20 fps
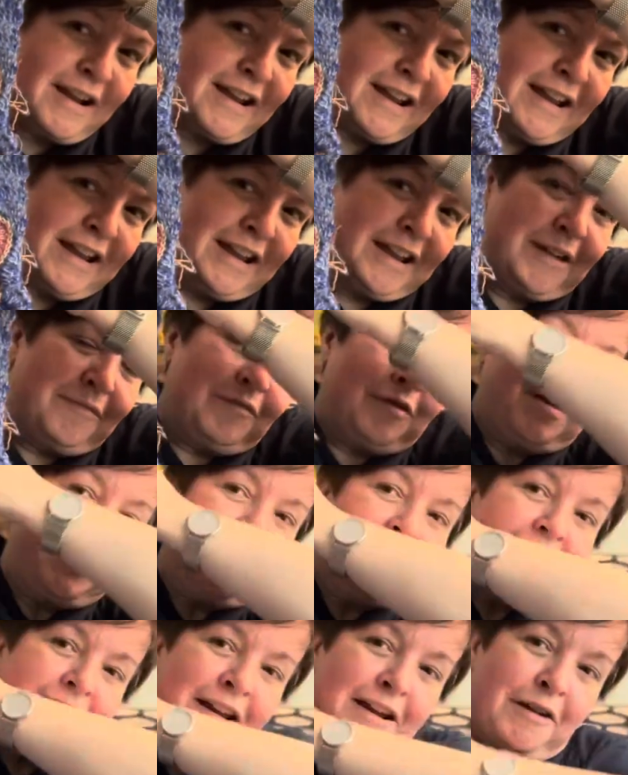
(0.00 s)
I am
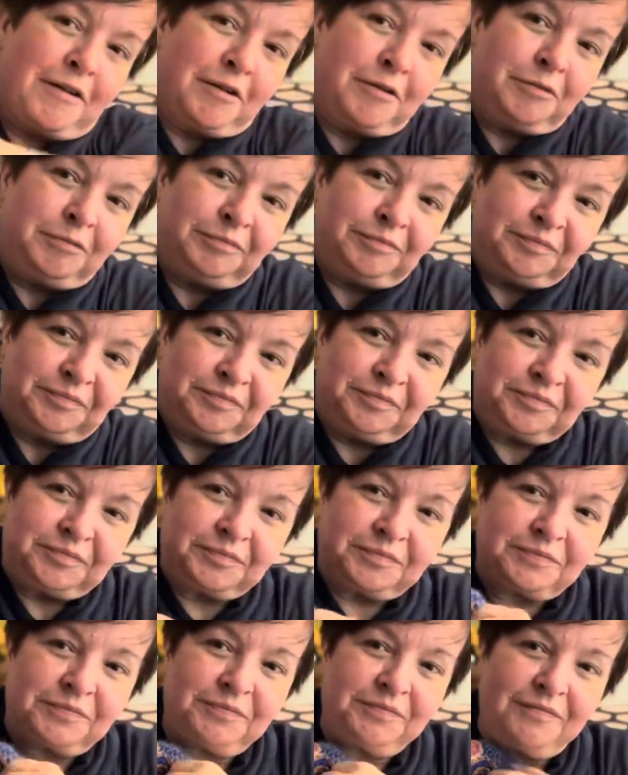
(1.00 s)
right now.
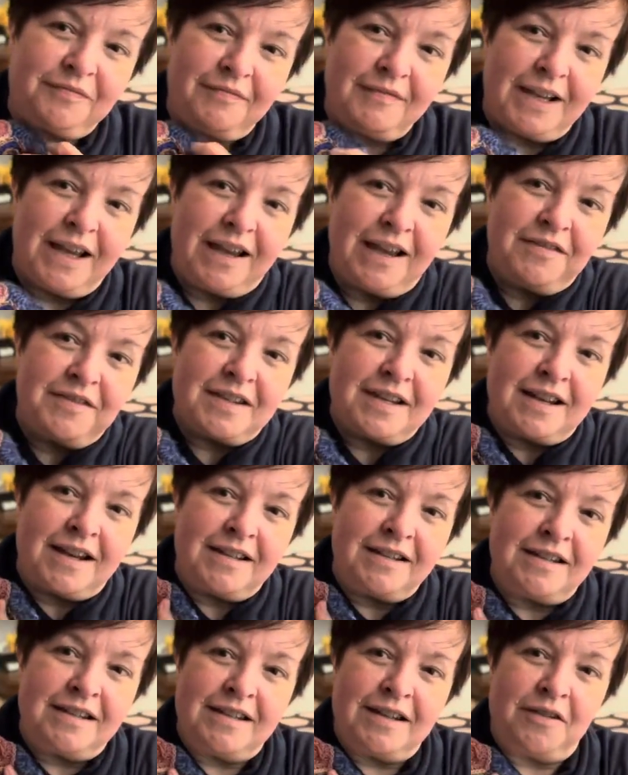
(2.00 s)
I
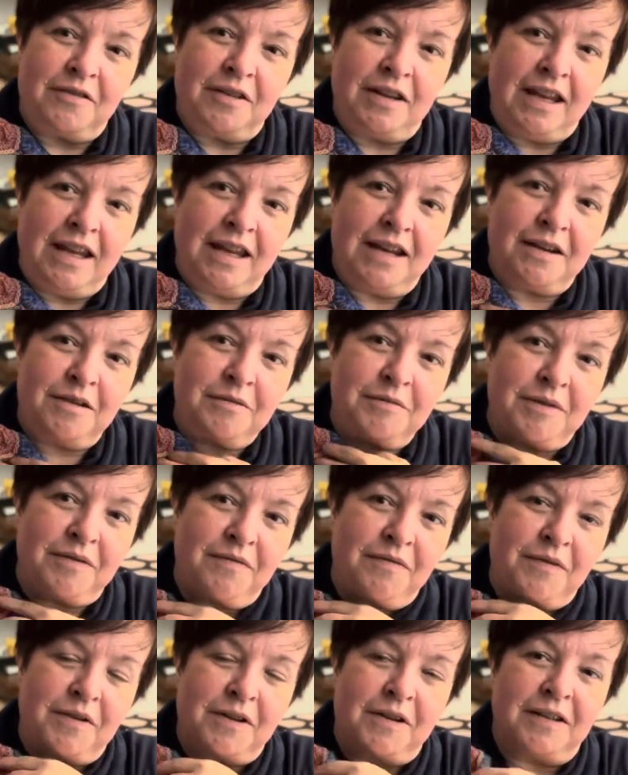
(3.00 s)
started down here
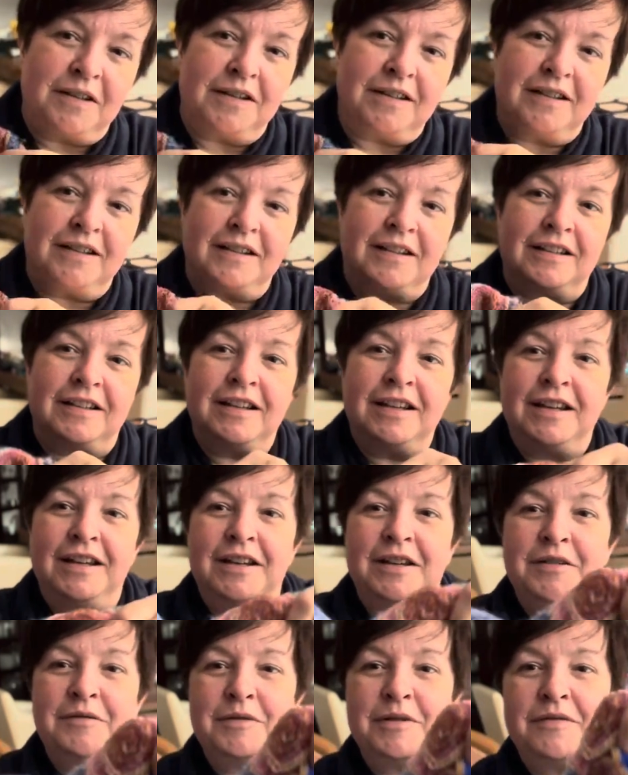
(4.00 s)
with
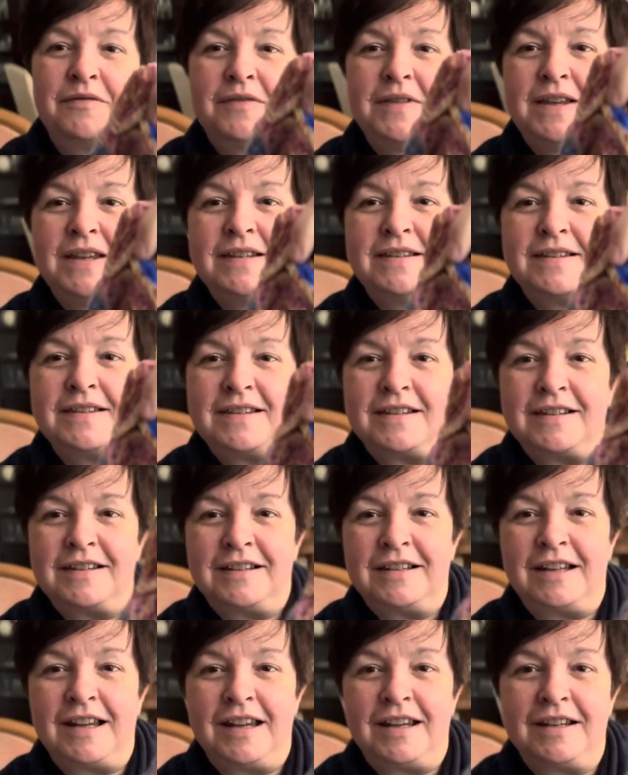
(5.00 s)
these
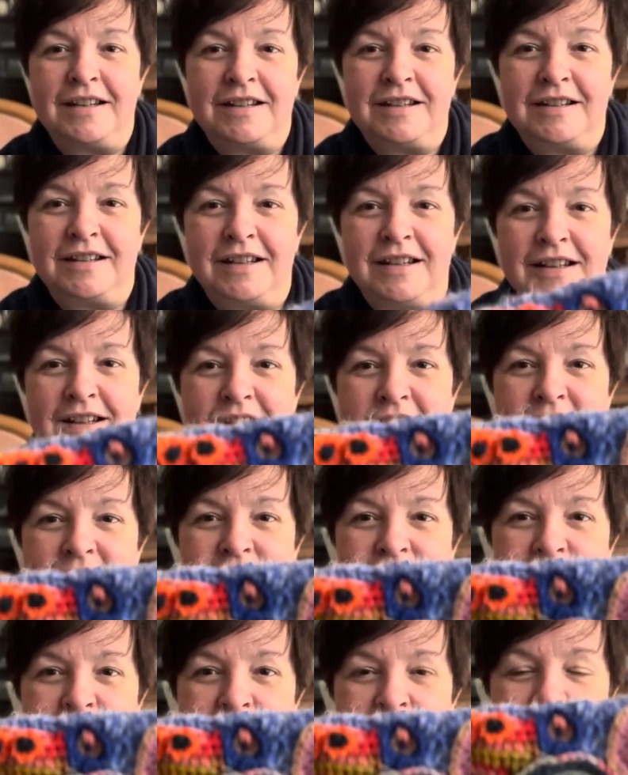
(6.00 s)
like little
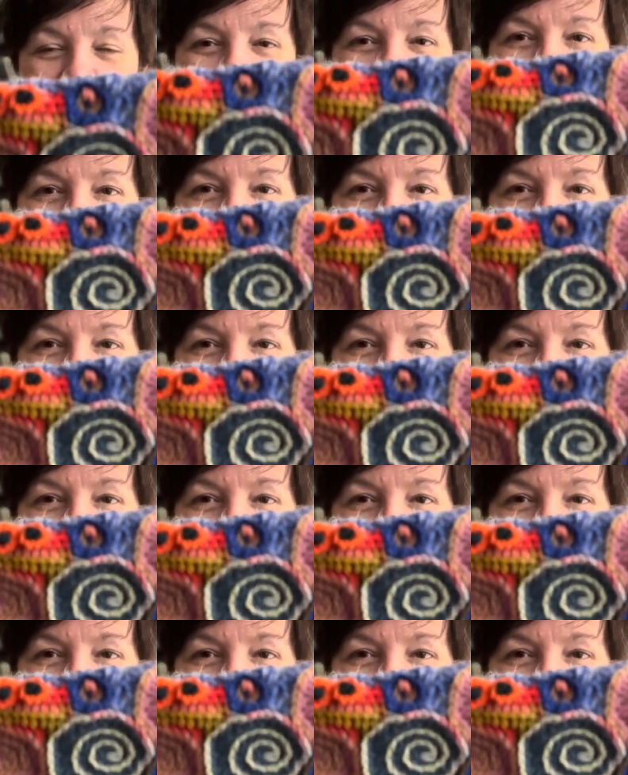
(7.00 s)
snails